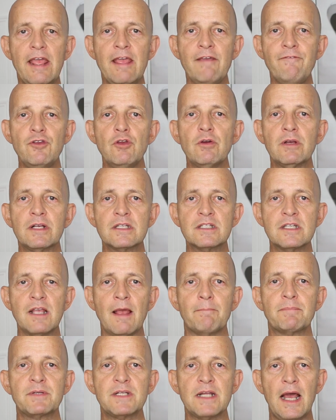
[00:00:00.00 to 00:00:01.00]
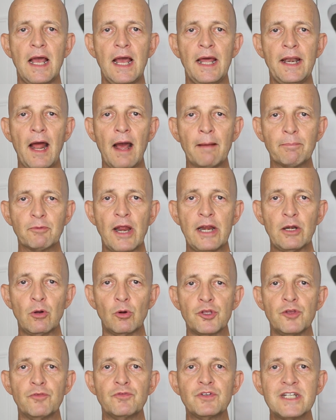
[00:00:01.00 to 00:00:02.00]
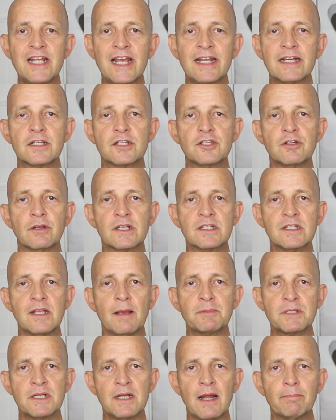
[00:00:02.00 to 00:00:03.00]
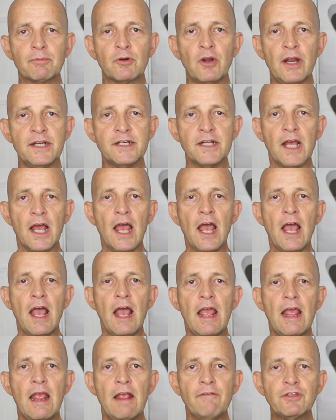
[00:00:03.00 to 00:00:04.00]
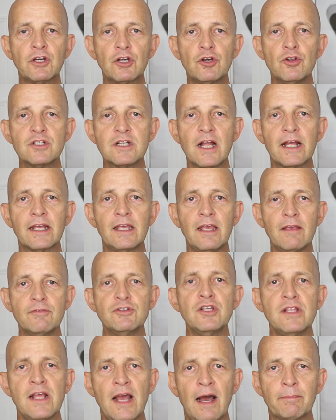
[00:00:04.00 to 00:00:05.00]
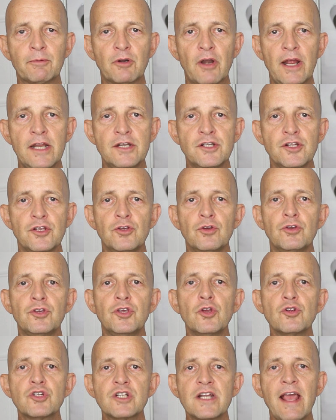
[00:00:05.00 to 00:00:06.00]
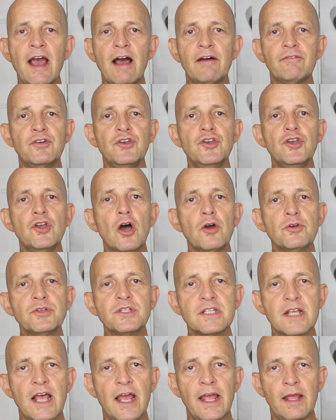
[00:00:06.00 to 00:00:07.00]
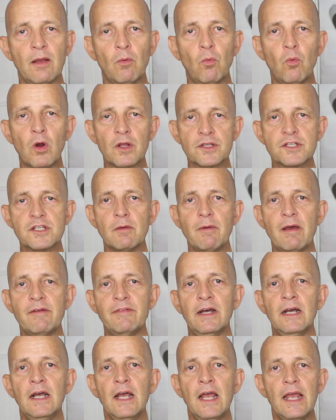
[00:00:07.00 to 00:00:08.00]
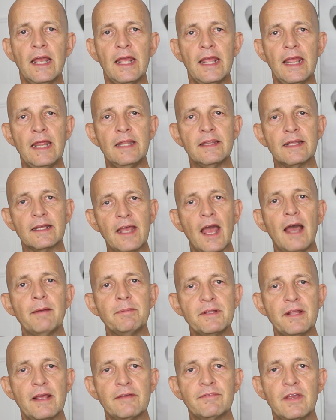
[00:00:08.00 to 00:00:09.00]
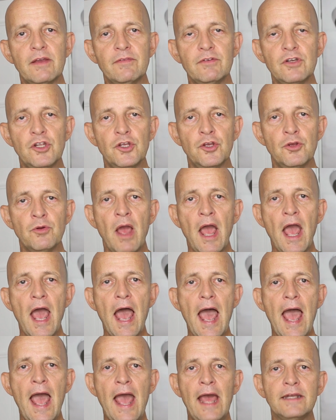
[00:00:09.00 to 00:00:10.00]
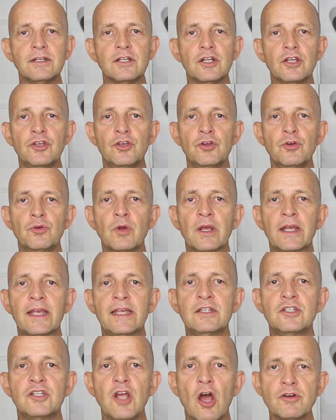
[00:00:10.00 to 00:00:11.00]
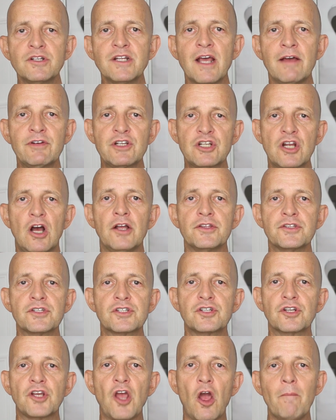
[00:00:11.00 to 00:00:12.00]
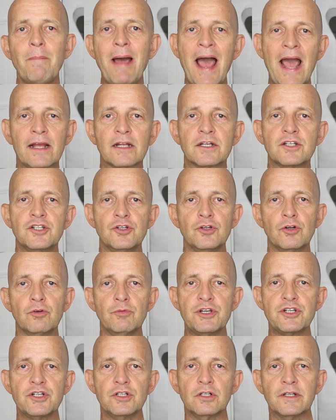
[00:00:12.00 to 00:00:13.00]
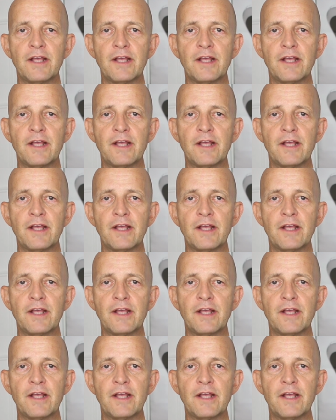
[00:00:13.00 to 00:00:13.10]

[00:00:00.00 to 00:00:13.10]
if you accept an upgrade or you've ticked to accept an upgrade, if the cruise line gives you the upgrade, you usually have no say whatsoever in the cabin they've given you, and you don't have a chance to go back to your original